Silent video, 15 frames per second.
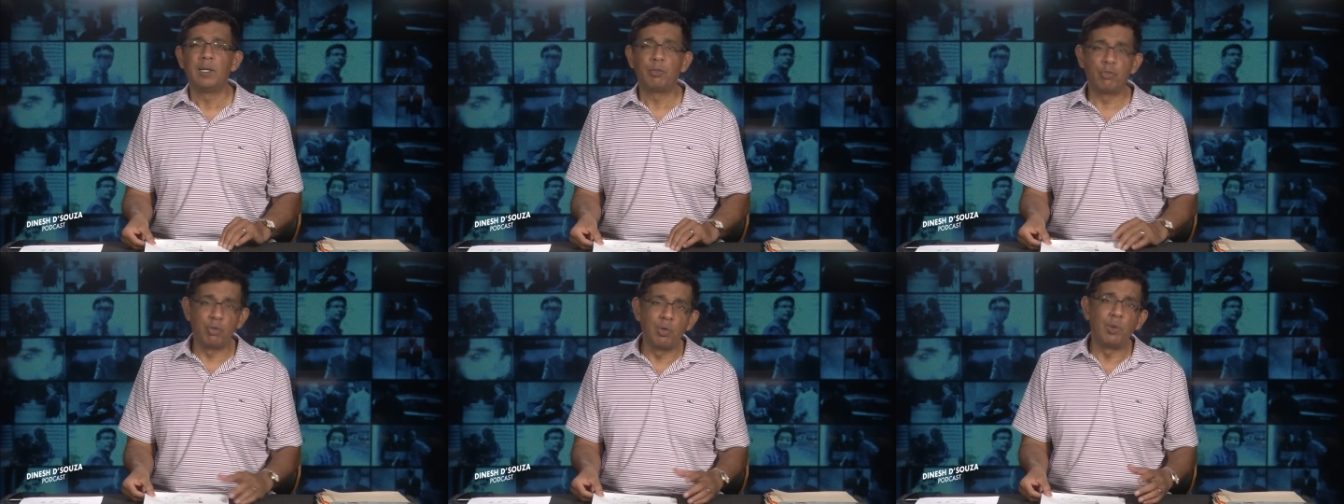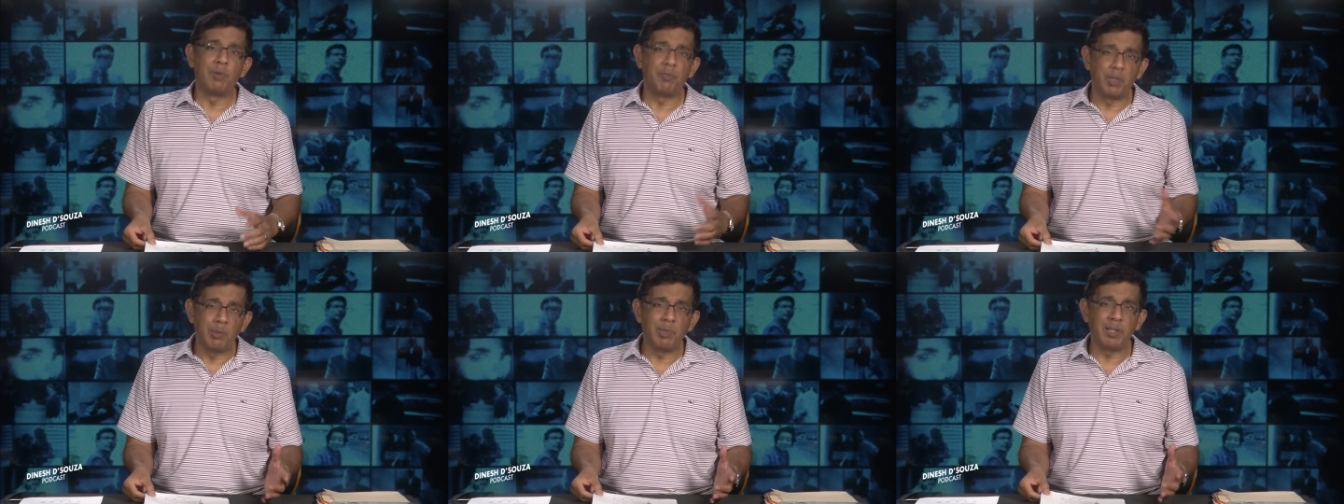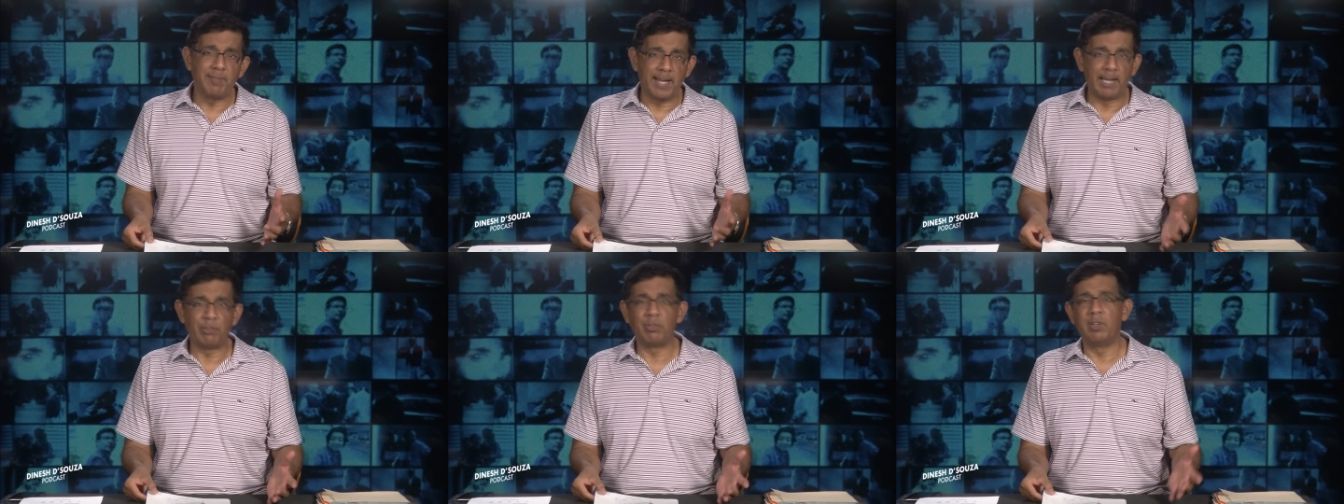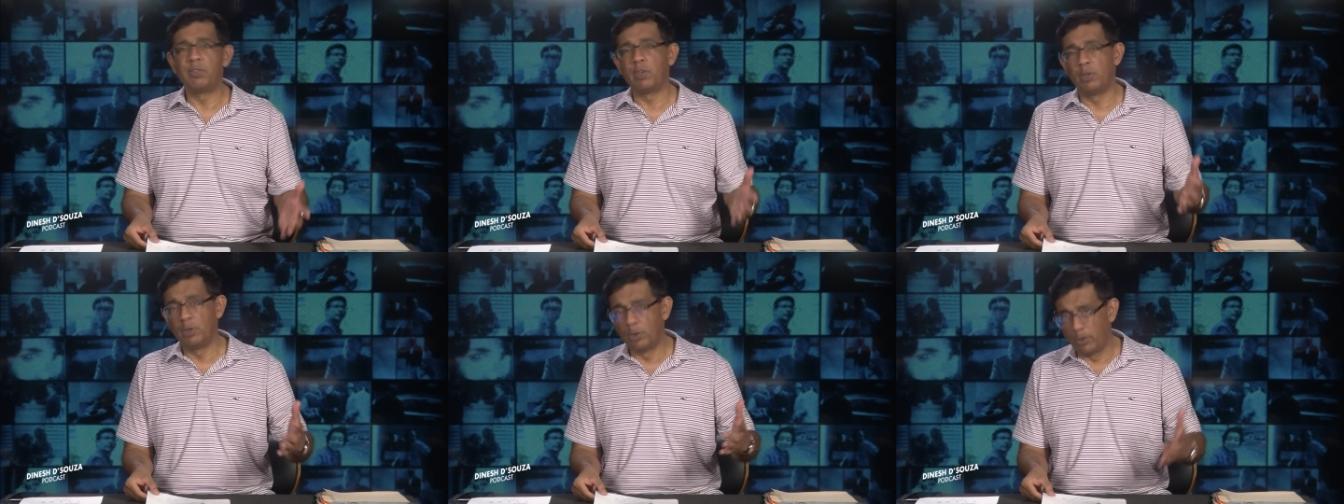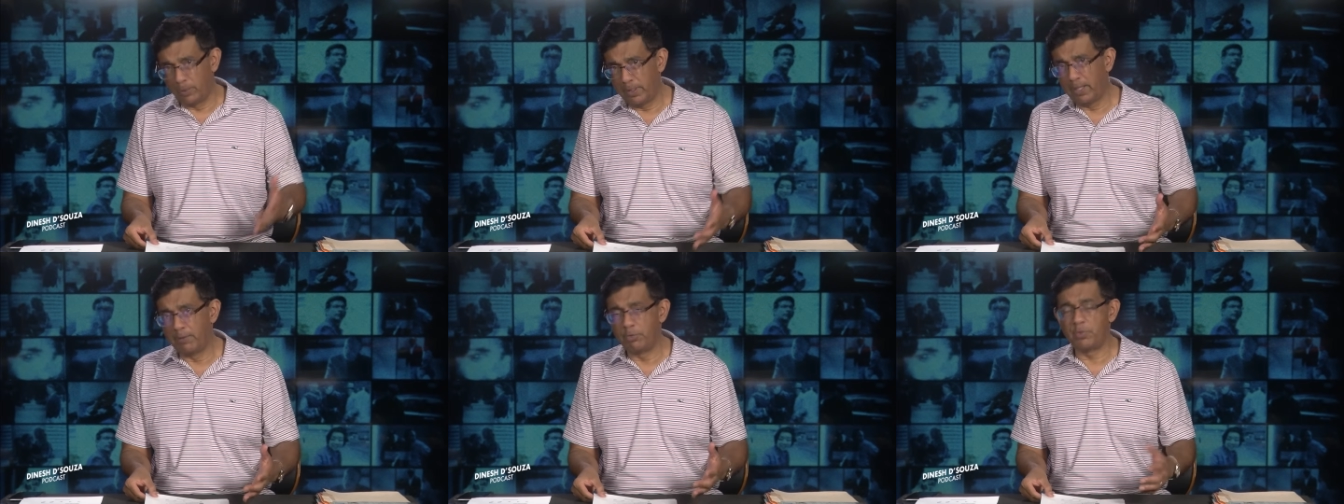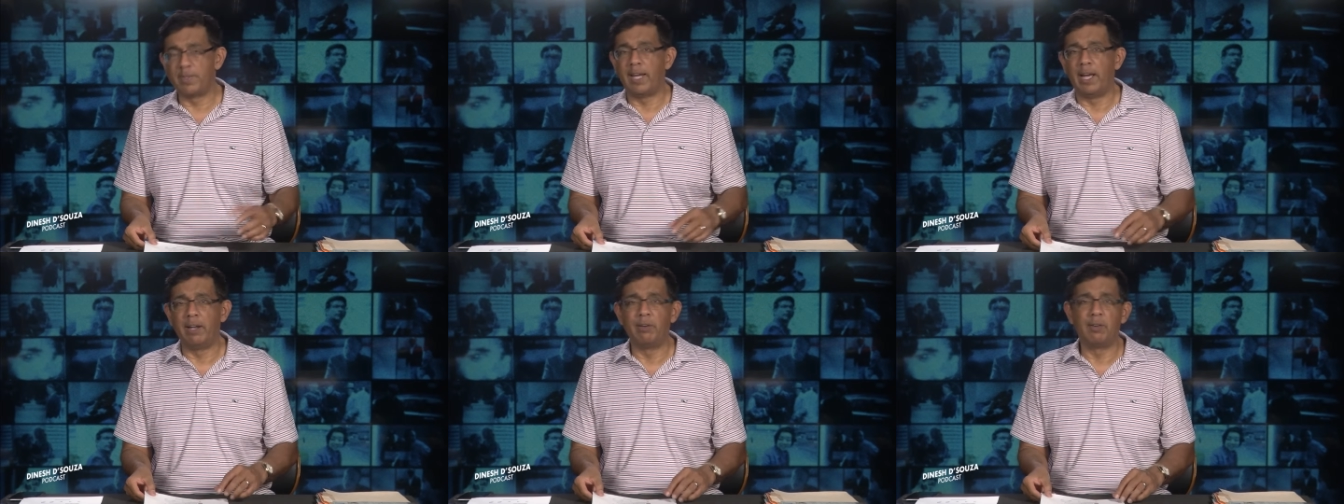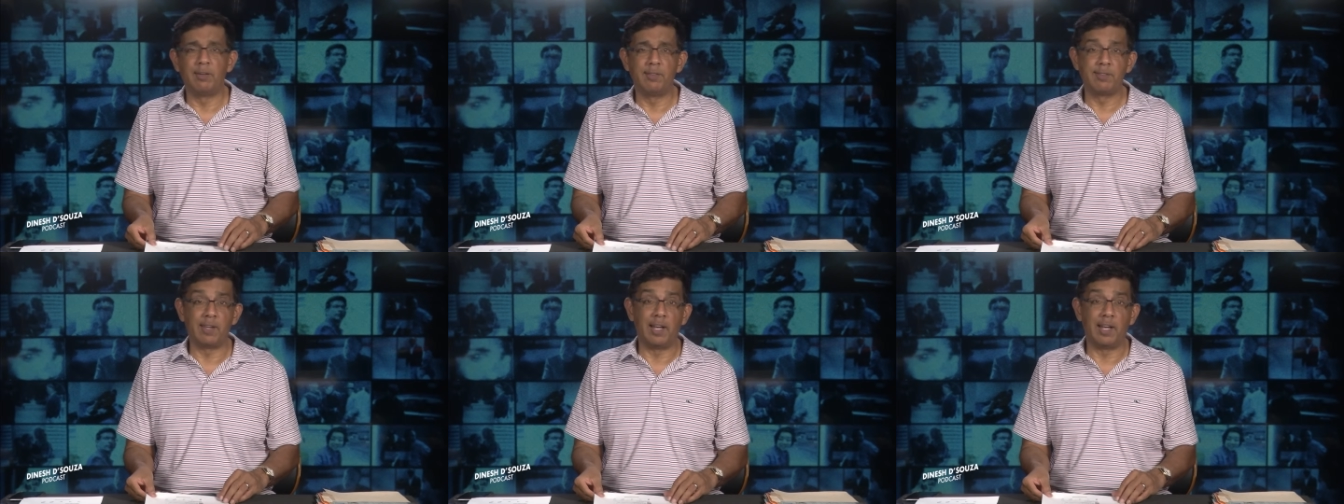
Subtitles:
True, affirmative action is a lowering of standards,